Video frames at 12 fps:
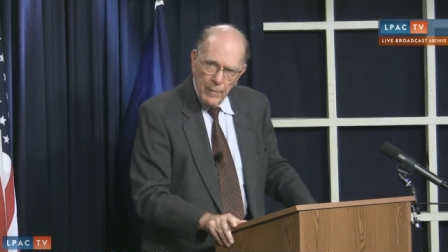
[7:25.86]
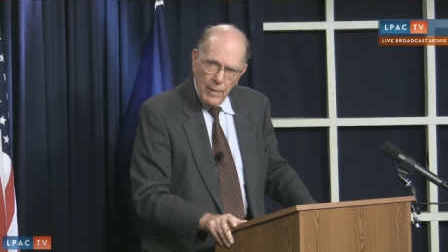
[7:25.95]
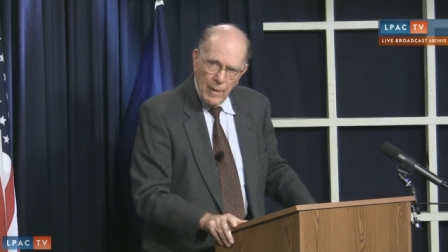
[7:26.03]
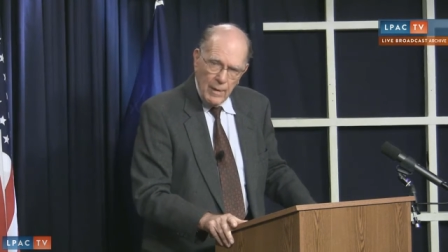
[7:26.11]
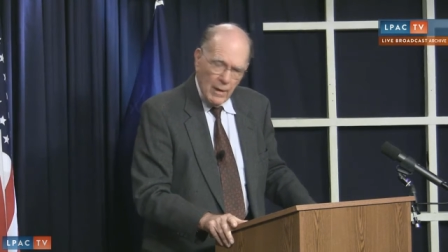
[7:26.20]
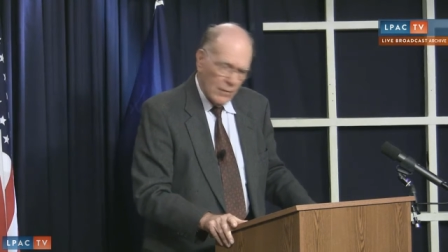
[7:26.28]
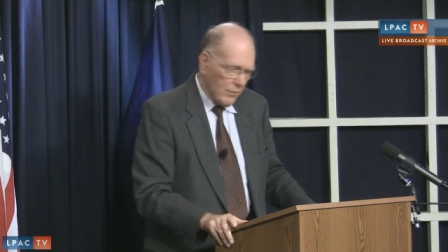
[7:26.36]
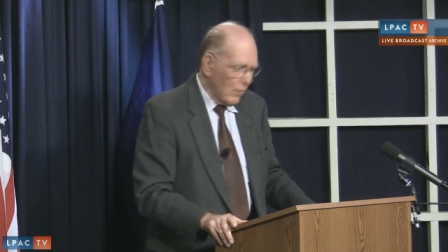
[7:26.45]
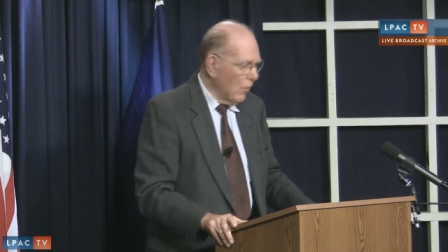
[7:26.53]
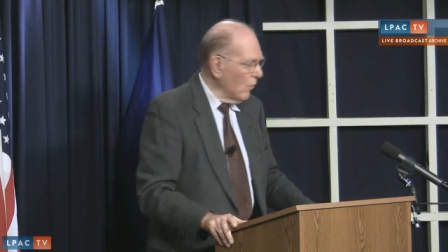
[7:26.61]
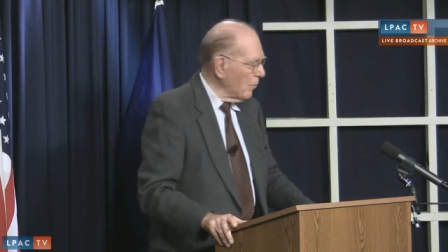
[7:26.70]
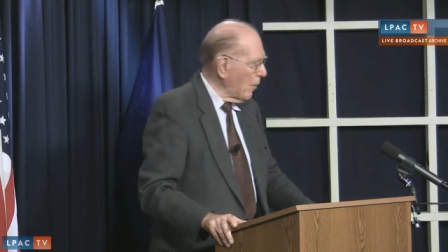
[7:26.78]
Yes, the
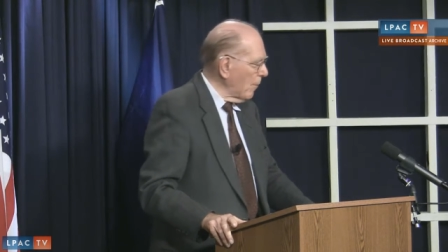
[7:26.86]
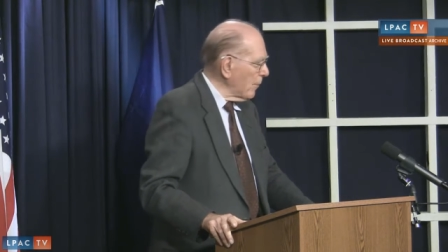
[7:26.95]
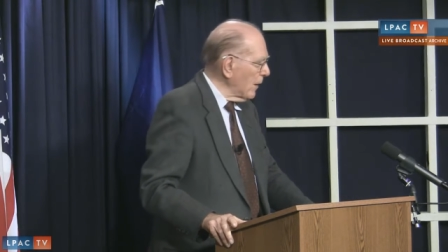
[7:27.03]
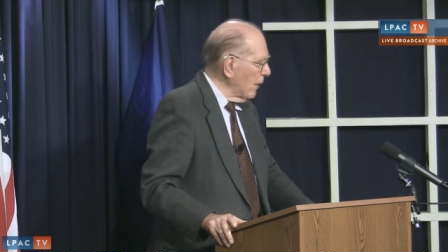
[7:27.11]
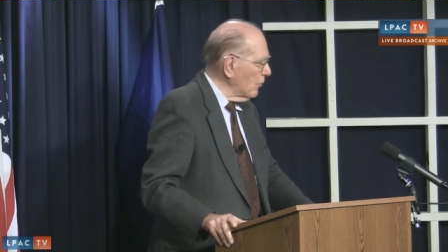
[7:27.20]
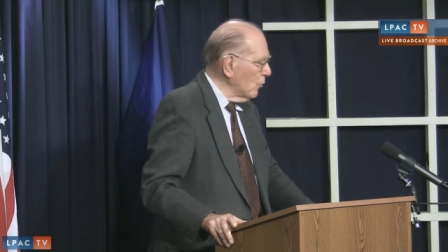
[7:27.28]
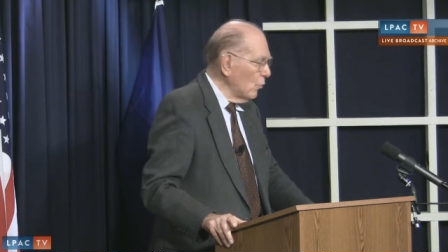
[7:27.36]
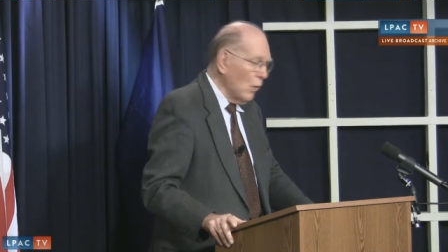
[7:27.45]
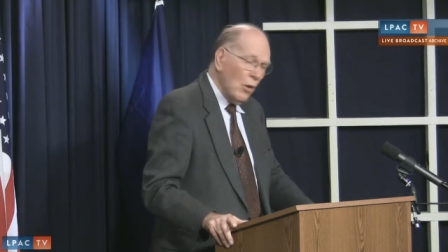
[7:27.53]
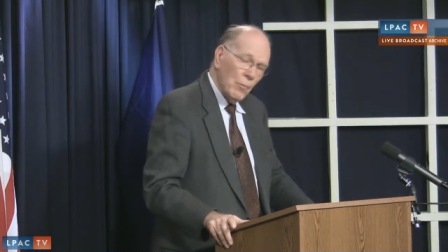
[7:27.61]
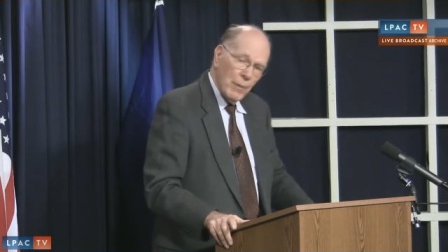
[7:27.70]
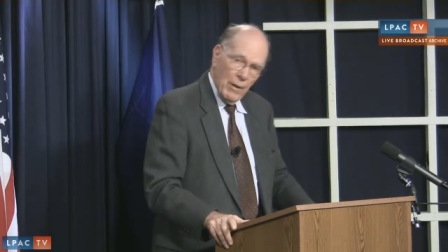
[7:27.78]
whole population
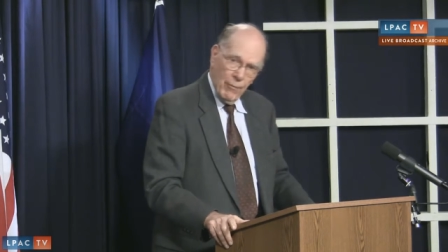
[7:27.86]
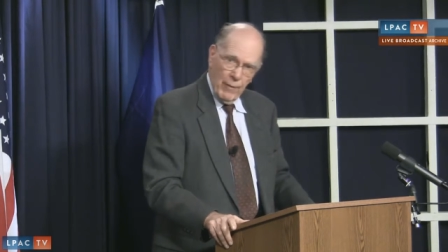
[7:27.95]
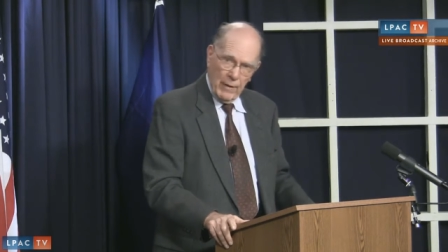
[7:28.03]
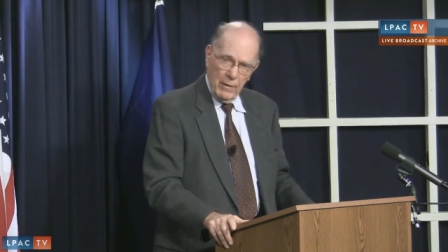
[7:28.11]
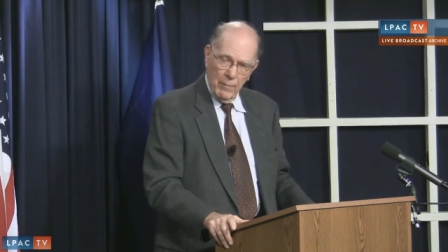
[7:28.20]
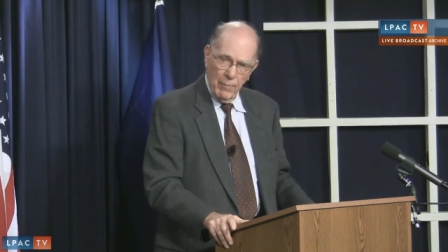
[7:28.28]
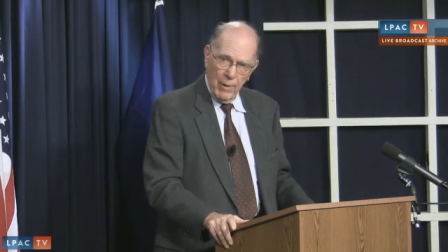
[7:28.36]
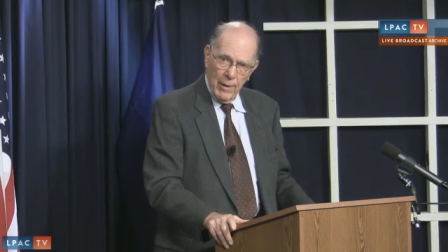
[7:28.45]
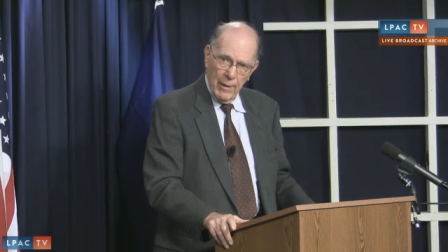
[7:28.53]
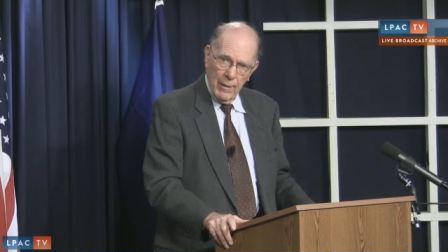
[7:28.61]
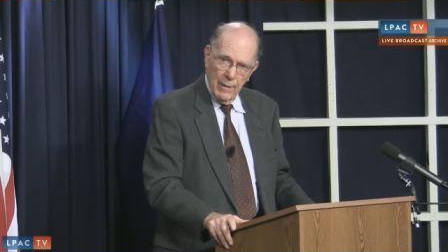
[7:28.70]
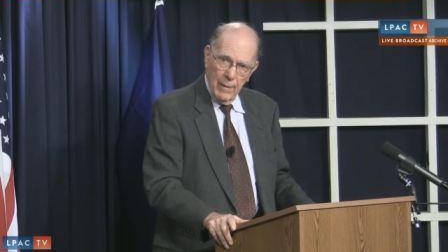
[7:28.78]
will be affected by
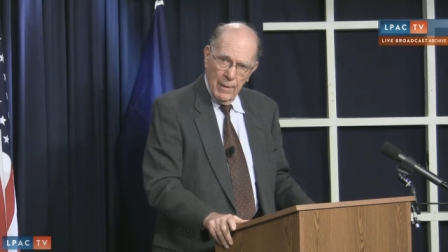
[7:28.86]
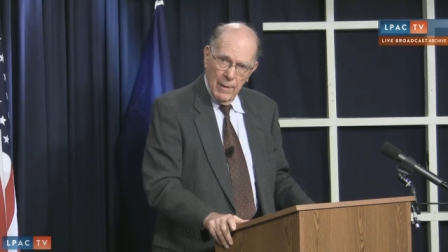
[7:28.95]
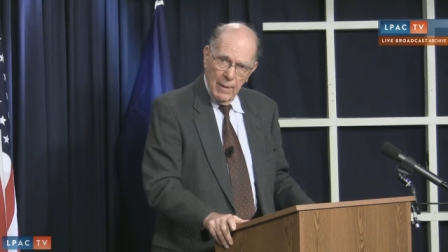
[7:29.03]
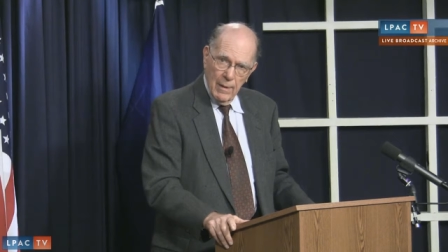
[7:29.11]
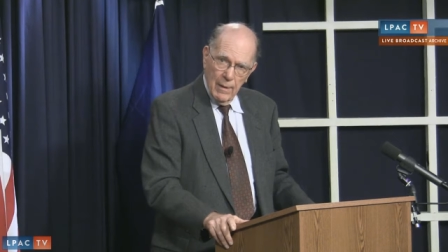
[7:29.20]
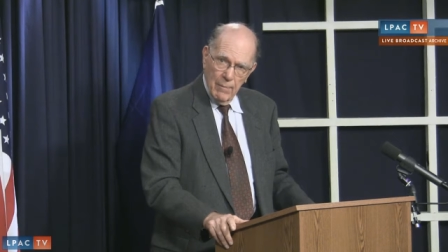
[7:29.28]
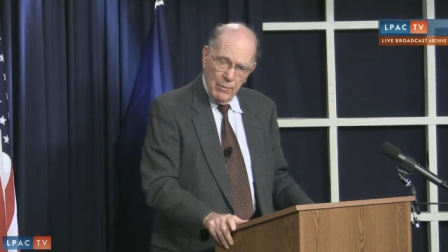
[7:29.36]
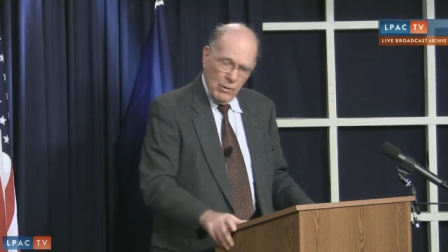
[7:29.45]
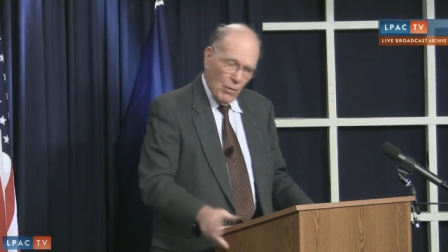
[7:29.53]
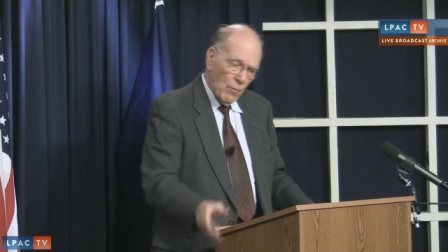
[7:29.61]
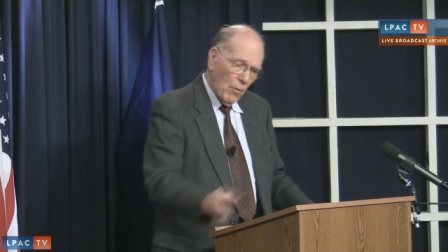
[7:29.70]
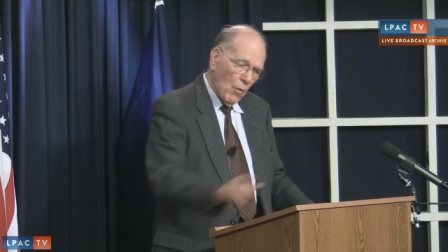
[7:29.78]
it, but
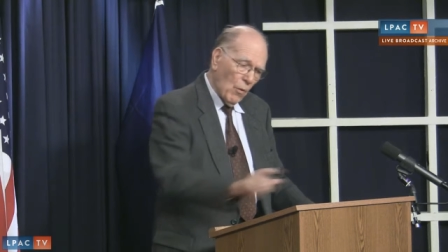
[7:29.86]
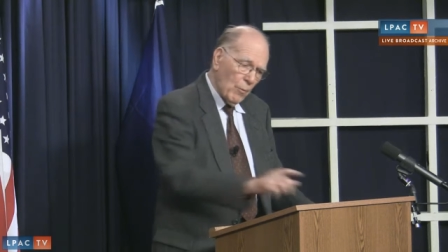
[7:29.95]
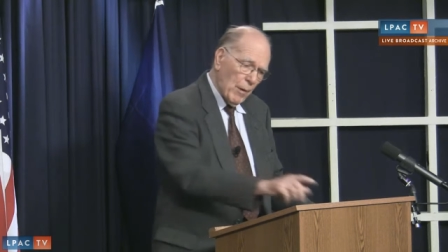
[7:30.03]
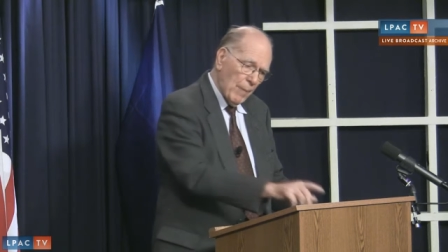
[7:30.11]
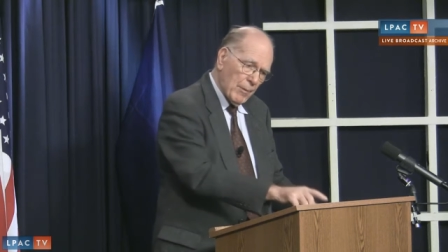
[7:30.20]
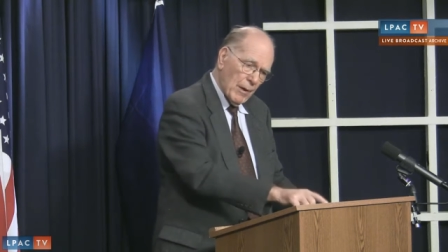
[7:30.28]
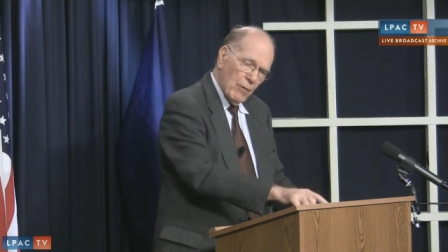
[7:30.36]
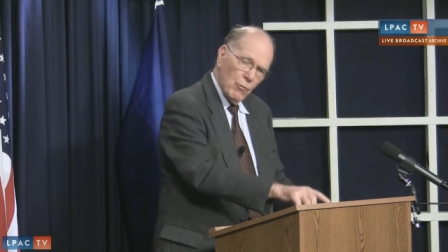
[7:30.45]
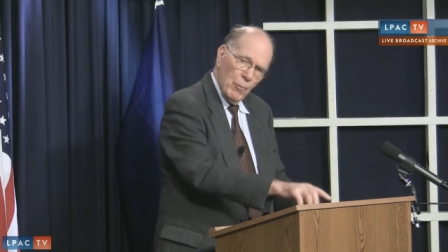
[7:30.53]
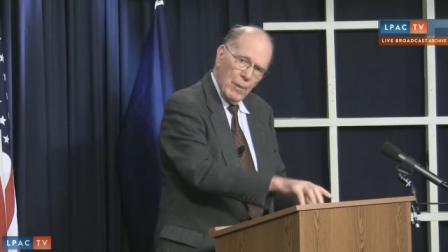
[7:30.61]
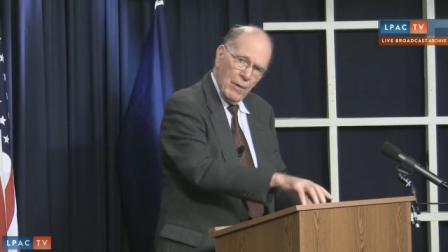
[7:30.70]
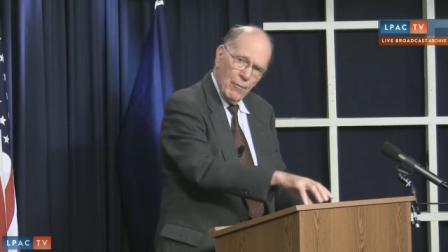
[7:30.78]
the whole population
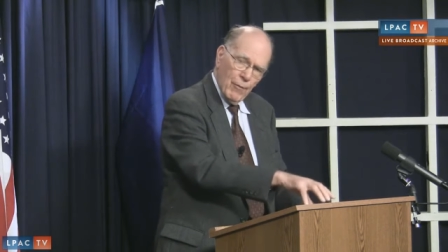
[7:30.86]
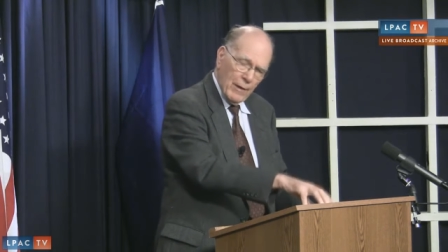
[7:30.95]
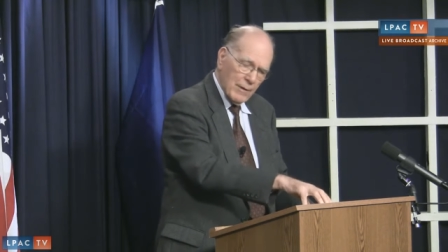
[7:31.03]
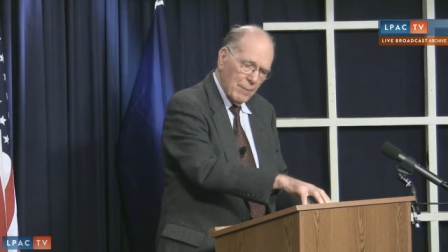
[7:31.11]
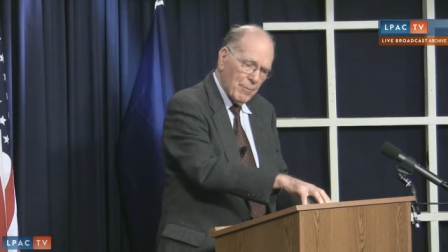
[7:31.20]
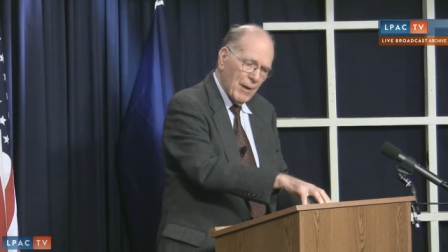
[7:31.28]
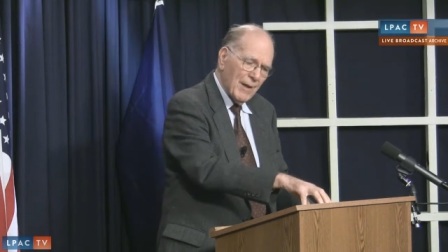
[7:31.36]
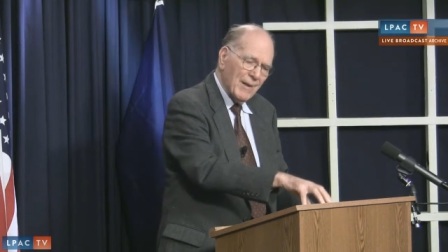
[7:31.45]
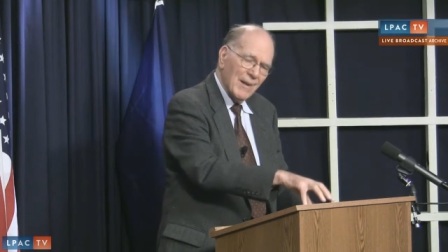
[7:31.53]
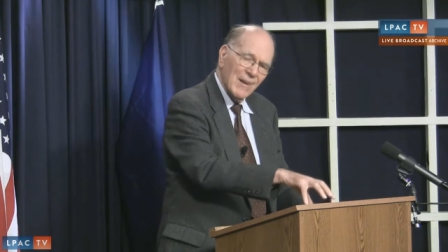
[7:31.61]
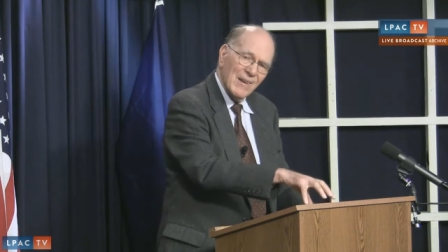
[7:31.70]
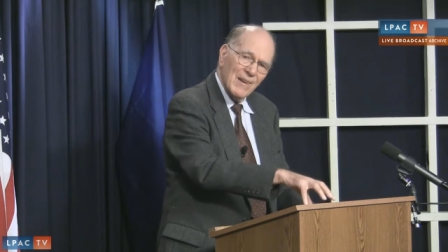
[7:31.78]
will be affected by
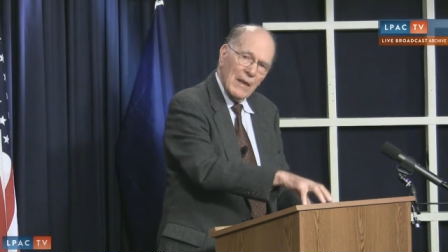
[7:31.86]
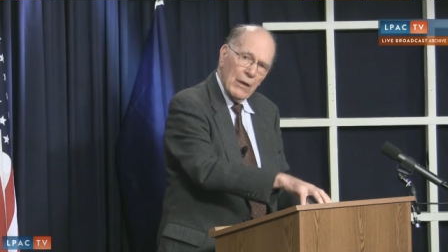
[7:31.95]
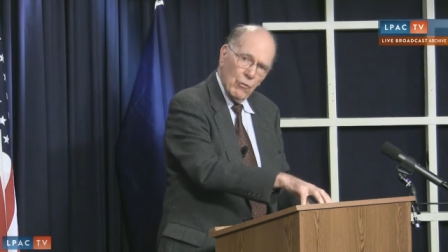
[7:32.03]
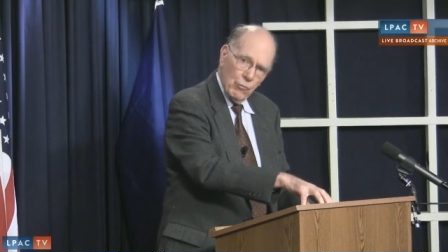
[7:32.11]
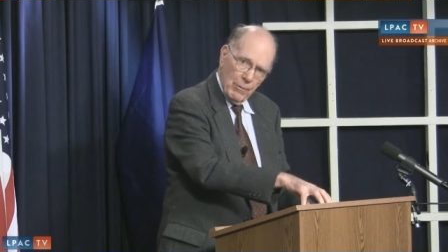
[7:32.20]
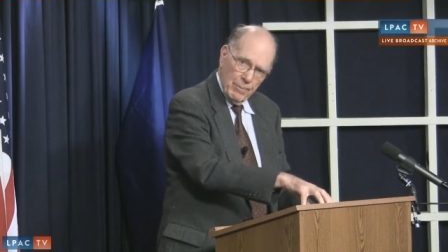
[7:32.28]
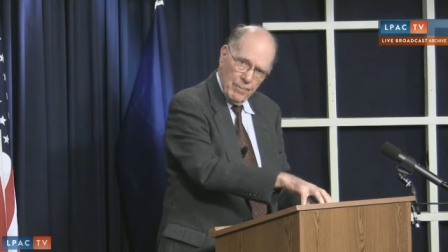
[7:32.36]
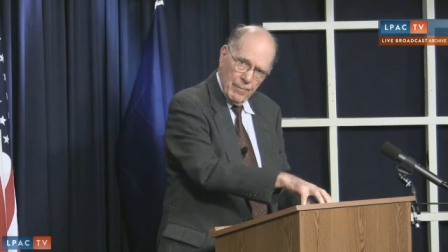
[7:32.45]
leadership.